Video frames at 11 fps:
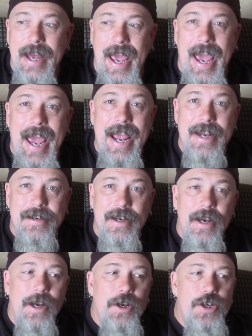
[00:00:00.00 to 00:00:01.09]
hate
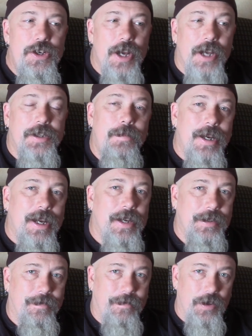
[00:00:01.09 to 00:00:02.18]
just
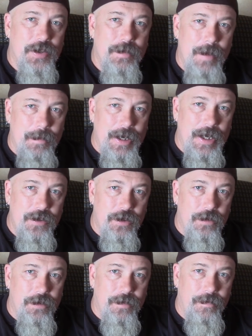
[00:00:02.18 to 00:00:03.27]
because of First Amendment
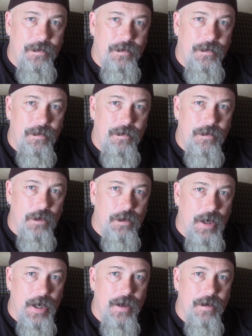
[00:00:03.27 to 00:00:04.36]
issues.
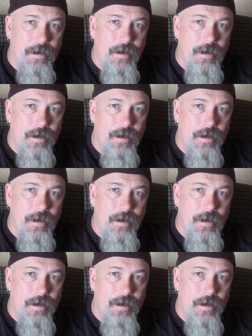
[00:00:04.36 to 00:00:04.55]
Okay?